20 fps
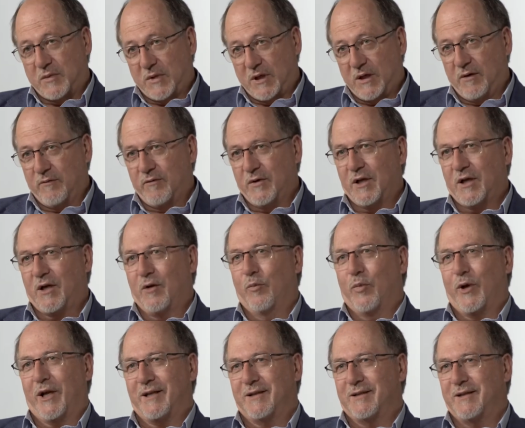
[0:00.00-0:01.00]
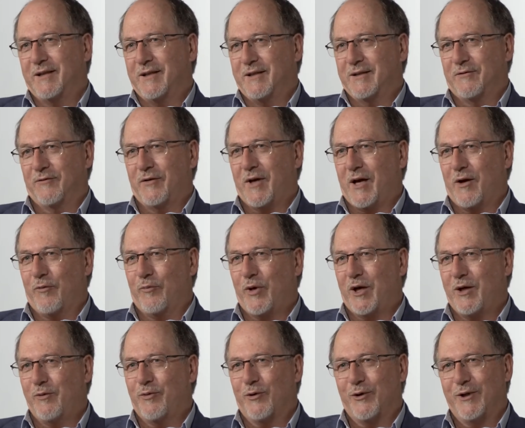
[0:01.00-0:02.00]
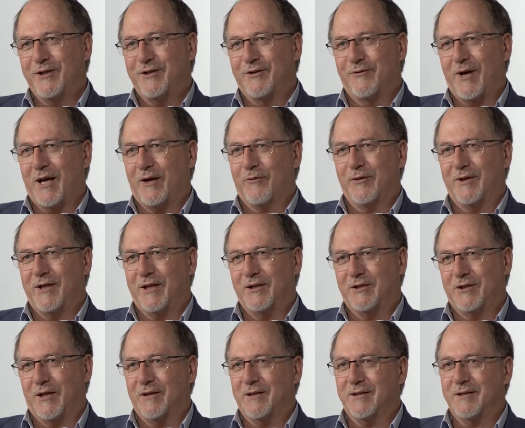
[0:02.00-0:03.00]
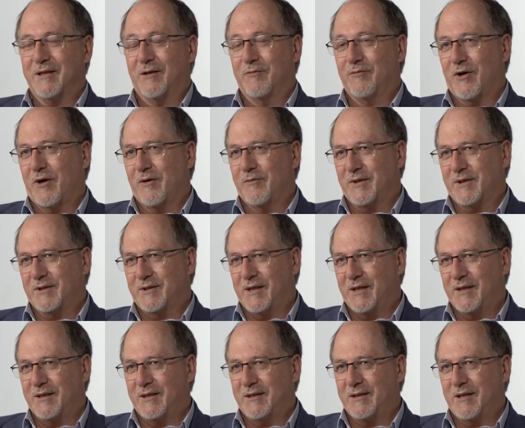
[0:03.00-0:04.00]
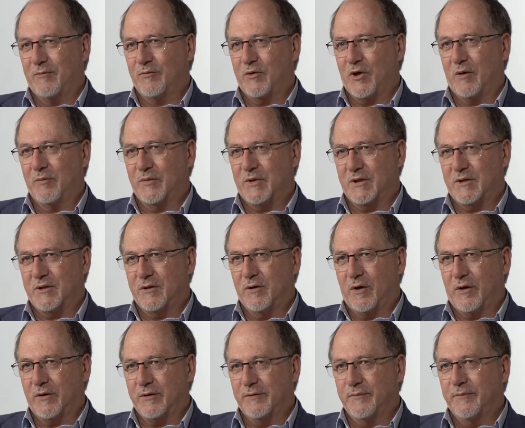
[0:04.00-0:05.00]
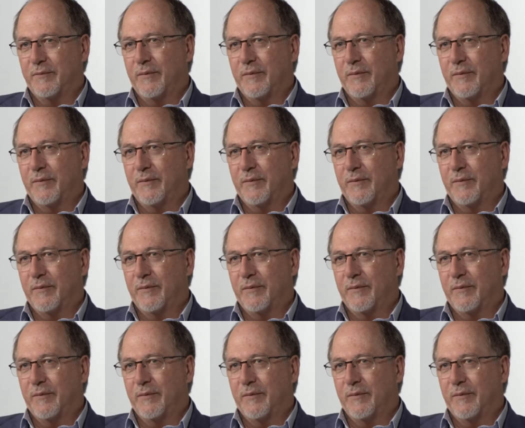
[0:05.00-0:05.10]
given the complexities of how people interact with each other, sometimes it's easy, sometimes it's not,